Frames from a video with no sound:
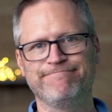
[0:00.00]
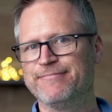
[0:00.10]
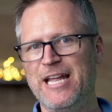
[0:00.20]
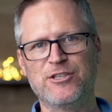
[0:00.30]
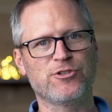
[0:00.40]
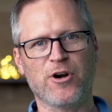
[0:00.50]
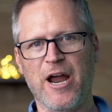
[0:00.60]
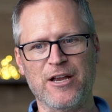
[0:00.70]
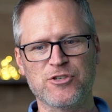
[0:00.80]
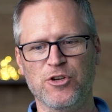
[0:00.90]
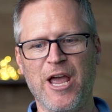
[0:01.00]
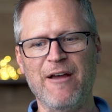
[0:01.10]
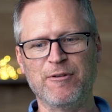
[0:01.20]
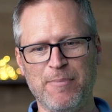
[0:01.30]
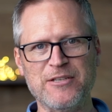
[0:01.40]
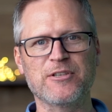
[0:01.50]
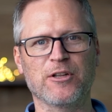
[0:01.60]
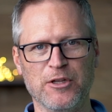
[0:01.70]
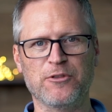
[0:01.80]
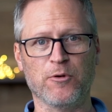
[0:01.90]
it's trash. You have to
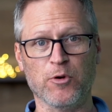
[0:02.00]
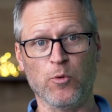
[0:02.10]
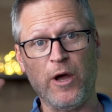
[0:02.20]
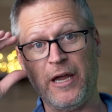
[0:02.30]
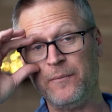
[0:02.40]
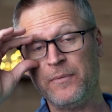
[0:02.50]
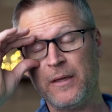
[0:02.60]
basically throw it away.